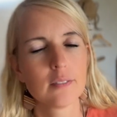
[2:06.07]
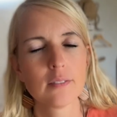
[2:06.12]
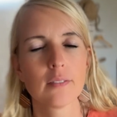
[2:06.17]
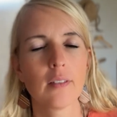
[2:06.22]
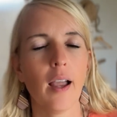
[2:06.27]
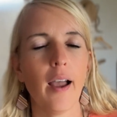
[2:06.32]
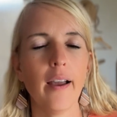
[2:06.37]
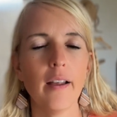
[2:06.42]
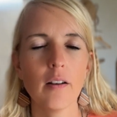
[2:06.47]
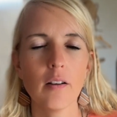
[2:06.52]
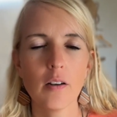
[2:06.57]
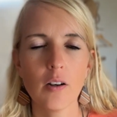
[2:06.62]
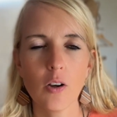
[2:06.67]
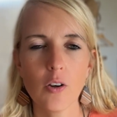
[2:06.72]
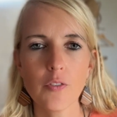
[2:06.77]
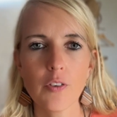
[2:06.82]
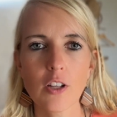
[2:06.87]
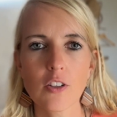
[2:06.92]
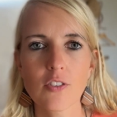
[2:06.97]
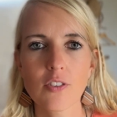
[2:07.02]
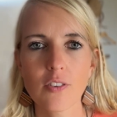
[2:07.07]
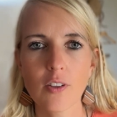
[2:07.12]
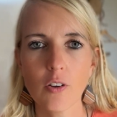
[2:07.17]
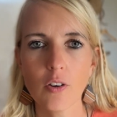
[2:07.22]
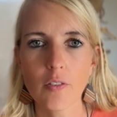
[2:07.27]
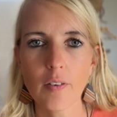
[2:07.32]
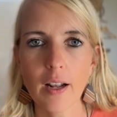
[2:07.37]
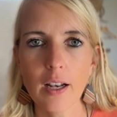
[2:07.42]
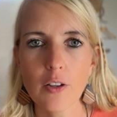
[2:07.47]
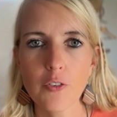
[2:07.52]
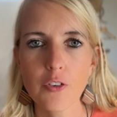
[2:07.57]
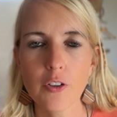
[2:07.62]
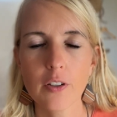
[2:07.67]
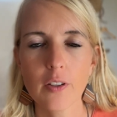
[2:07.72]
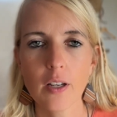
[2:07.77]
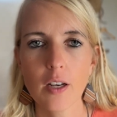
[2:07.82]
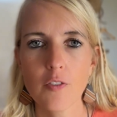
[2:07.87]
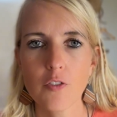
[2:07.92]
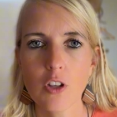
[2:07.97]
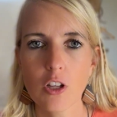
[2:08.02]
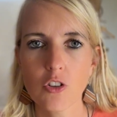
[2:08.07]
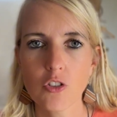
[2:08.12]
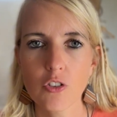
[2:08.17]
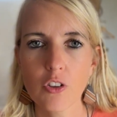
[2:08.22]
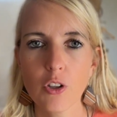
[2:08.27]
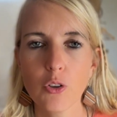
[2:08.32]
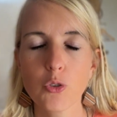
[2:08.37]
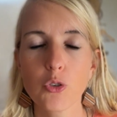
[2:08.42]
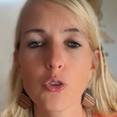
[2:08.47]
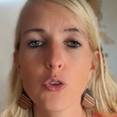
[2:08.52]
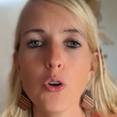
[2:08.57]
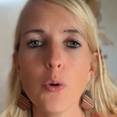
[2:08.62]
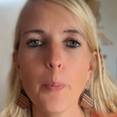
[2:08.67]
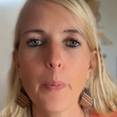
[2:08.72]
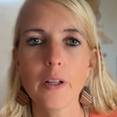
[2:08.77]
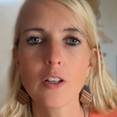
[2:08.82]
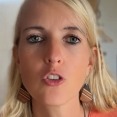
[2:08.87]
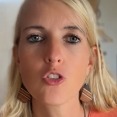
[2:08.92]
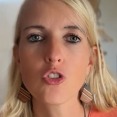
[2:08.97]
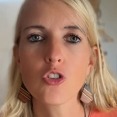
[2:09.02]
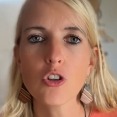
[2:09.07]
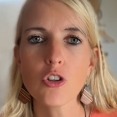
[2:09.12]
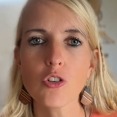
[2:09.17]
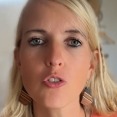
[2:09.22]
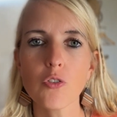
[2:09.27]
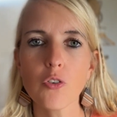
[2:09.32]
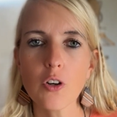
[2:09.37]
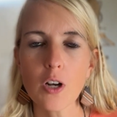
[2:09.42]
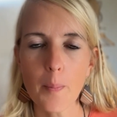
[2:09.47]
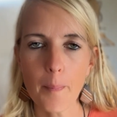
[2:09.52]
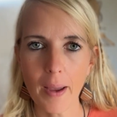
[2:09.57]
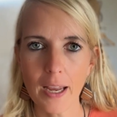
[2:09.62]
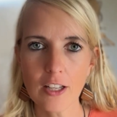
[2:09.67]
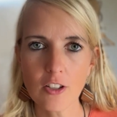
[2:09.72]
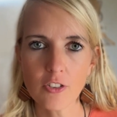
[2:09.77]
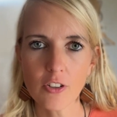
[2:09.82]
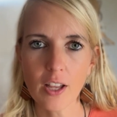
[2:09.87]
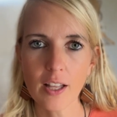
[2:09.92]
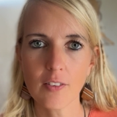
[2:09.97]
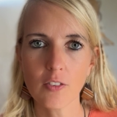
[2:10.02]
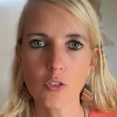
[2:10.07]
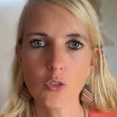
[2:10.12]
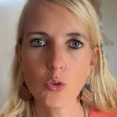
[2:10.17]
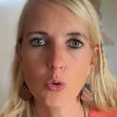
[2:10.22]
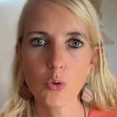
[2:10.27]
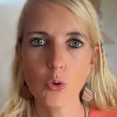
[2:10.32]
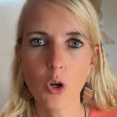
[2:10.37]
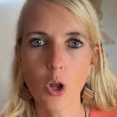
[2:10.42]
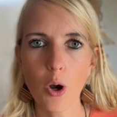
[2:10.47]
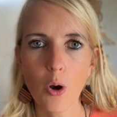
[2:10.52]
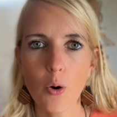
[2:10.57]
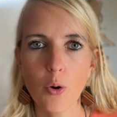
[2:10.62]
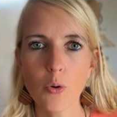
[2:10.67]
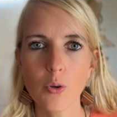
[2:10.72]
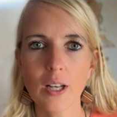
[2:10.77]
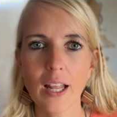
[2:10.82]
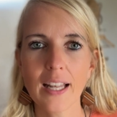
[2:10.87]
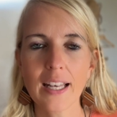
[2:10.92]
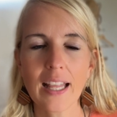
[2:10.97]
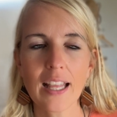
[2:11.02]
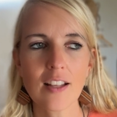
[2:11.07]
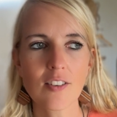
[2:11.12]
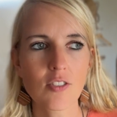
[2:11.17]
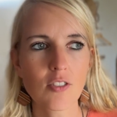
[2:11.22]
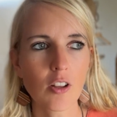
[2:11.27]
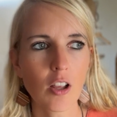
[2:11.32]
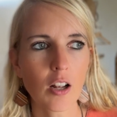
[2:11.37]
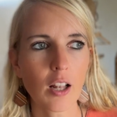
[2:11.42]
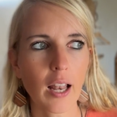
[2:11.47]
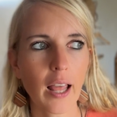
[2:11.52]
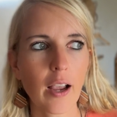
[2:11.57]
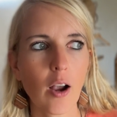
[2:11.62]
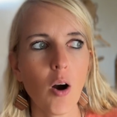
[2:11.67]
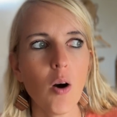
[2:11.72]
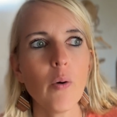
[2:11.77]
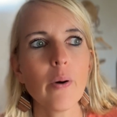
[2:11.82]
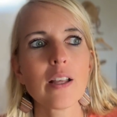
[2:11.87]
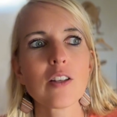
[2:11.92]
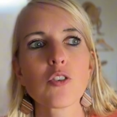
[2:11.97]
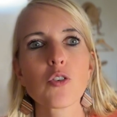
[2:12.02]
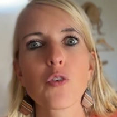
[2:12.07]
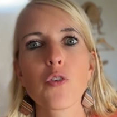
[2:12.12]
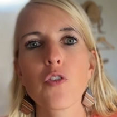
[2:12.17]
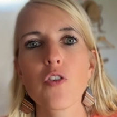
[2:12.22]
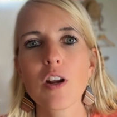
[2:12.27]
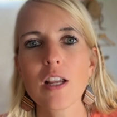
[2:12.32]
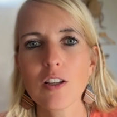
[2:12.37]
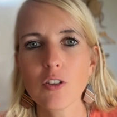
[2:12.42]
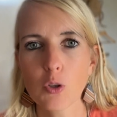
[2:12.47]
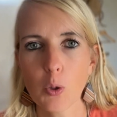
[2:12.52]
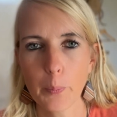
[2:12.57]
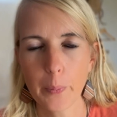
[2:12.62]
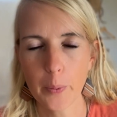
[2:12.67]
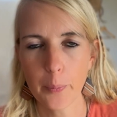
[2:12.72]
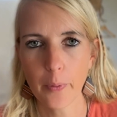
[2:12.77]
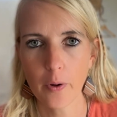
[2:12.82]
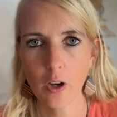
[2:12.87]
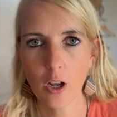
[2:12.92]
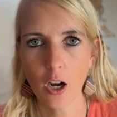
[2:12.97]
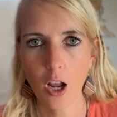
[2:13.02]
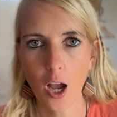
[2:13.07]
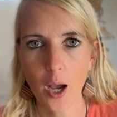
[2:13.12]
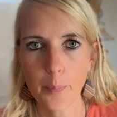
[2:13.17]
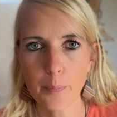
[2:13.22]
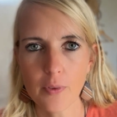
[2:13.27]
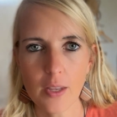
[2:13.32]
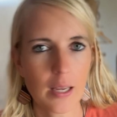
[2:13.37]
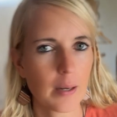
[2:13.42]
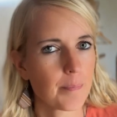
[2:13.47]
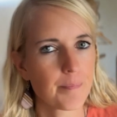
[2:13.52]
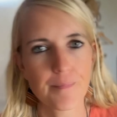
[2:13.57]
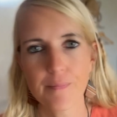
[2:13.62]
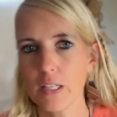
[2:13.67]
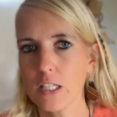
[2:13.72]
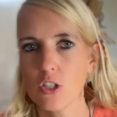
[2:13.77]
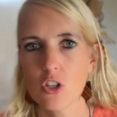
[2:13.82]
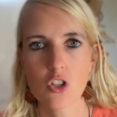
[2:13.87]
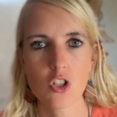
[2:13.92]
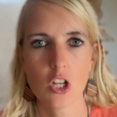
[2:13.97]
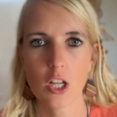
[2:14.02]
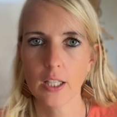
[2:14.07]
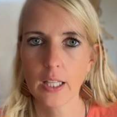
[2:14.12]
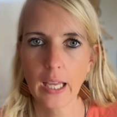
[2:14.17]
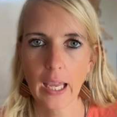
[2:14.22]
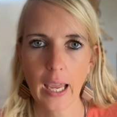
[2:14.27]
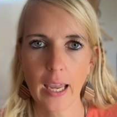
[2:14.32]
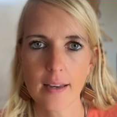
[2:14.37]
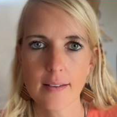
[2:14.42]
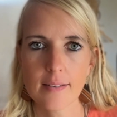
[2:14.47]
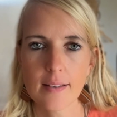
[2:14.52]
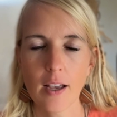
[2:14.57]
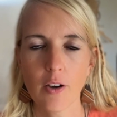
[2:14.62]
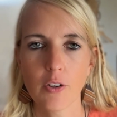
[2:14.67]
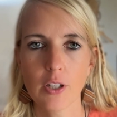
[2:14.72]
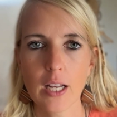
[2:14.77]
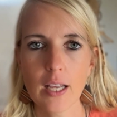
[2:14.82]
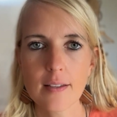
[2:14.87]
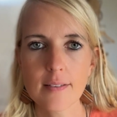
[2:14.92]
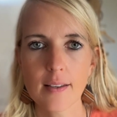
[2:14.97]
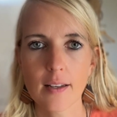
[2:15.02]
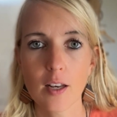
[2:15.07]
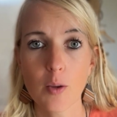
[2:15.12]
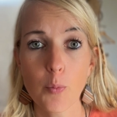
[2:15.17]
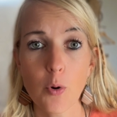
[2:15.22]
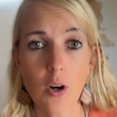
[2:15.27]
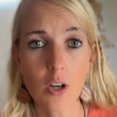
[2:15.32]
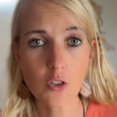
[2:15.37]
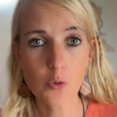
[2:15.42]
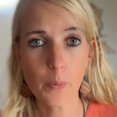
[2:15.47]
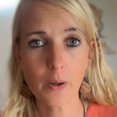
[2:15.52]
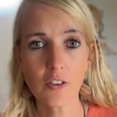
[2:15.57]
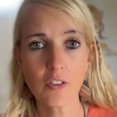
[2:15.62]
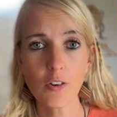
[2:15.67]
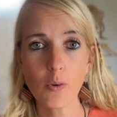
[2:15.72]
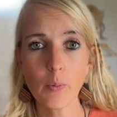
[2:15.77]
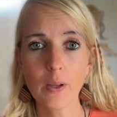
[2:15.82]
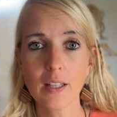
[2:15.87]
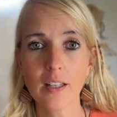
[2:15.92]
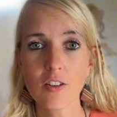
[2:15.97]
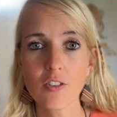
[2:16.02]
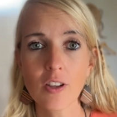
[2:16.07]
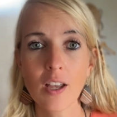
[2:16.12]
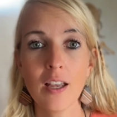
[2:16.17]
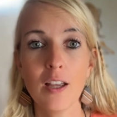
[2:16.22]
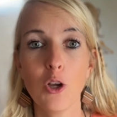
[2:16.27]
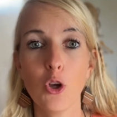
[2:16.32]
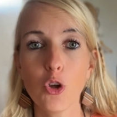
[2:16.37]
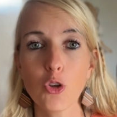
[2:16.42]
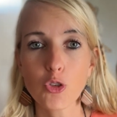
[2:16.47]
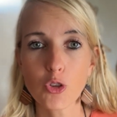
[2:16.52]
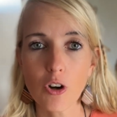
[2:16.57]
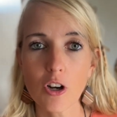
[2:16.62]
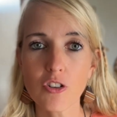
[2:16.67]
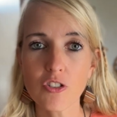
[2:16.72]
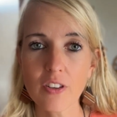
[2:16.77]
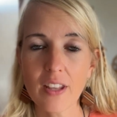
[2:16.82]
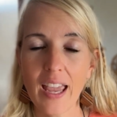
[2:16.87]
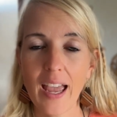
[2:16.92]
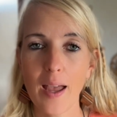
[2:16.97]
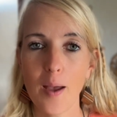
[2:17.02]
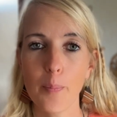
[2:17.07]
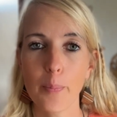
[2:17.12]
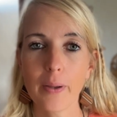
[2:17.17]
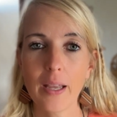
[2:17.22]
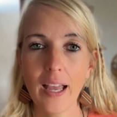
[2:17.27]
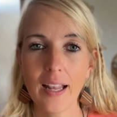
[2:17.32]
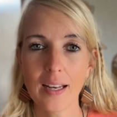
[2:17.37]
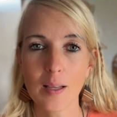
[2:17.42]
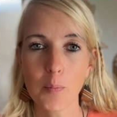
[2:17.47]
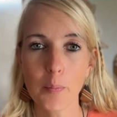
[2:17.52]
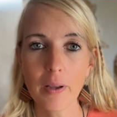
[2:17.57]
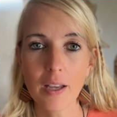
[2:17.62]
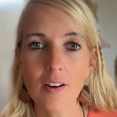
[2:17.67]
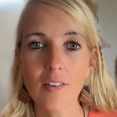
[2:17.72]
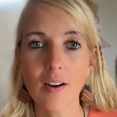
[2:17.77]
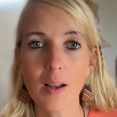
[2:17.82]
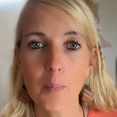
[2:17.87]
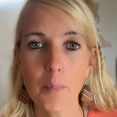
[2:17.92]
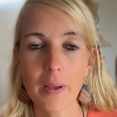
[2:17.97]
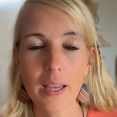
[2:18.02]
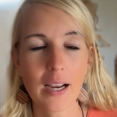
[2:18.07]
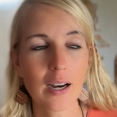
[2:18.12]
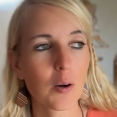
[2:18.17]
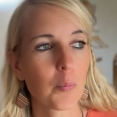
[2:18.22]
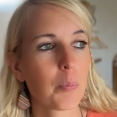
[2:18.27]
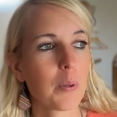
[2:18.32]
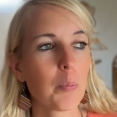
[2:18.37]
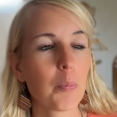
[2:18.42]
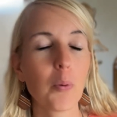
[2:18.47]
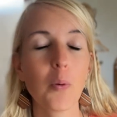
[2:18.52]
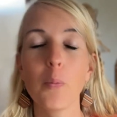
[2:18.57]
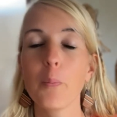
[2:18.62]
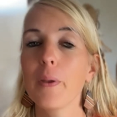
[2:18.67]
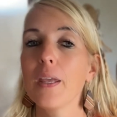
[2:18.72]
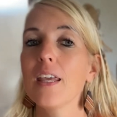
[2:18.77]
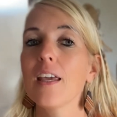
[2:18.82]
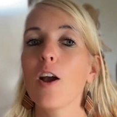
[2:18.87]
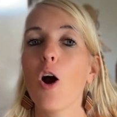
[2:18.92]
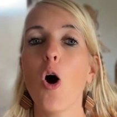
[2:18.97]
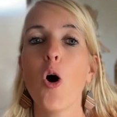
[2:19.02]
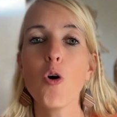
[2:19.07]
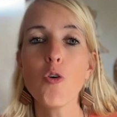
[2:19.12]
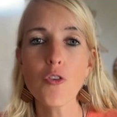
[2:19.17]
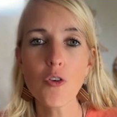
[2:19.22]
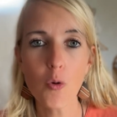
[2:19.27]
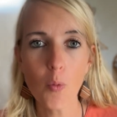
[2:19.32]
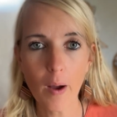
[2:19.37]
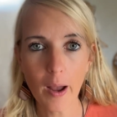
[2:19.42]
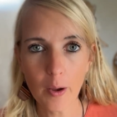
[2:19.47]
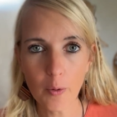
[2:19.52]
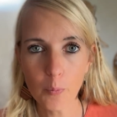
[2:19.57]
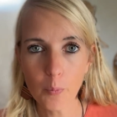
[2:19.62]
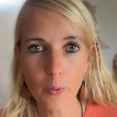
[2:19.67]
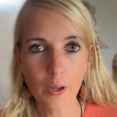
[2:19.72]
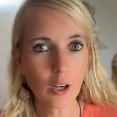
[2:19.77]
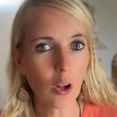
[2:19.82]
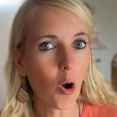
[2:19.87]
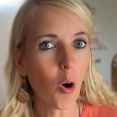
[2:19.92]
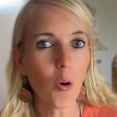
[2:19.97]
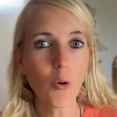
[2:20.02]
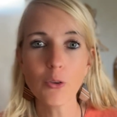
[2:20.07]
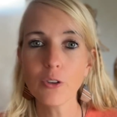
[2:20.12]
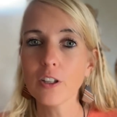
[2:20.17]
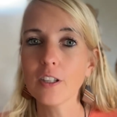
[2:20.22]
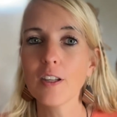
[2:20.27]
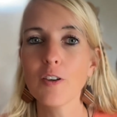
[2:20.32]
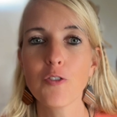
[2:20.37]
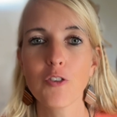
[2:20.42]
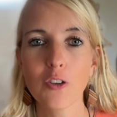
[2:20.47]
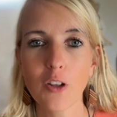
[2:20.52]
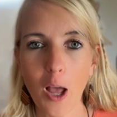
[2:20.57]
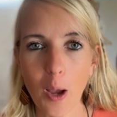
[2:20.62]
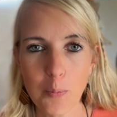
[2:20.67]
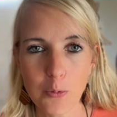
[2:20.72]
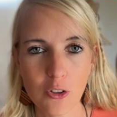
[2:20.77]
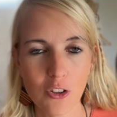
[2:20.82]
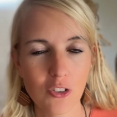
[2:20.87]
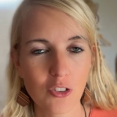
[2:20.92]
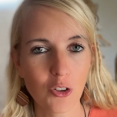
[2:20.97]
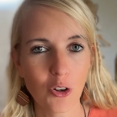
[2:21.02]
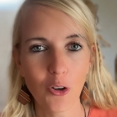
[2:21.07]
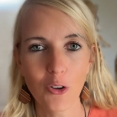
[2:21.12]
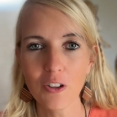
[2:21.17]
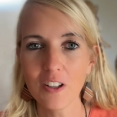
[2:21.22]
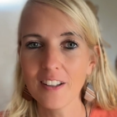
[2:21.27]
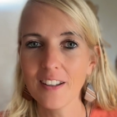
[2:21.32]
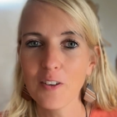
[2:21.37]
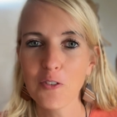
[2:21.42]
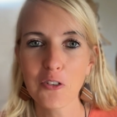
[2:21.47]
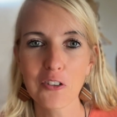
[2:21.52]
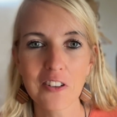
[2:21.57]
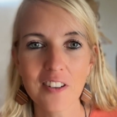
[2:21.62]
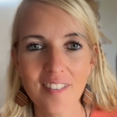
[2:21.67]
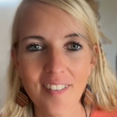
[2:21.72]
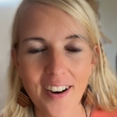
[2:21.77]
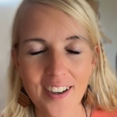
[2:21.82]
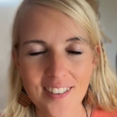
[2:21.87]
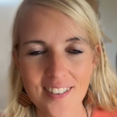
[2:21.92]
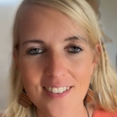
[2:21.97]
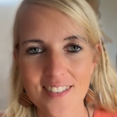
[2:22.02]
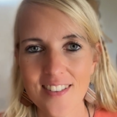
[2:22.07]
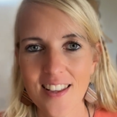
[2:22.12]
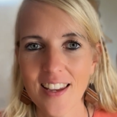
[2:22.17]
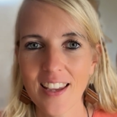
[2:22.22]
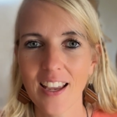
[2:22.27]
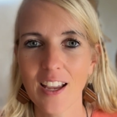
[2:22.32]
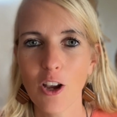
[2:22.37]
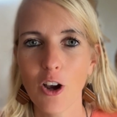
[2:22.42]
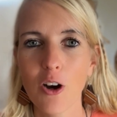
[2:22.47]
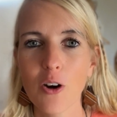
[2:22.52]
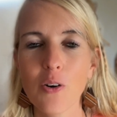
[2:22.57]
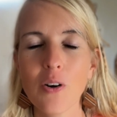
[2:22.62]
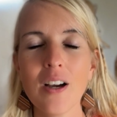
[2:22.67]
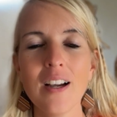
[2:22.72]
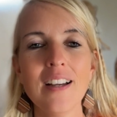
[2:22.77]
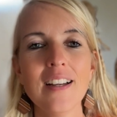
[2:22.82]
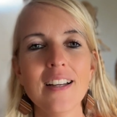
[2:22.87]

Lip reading: I don't know if that's still relevant and if that's still true, but just for the mindset to know that it's not like, oh, it's free, so people are going to opt in. This is not the case nowadays anymore, especially with this trust gap getting bigger and bigger, people being overwhelmed with all the different options and all the different directions they can go.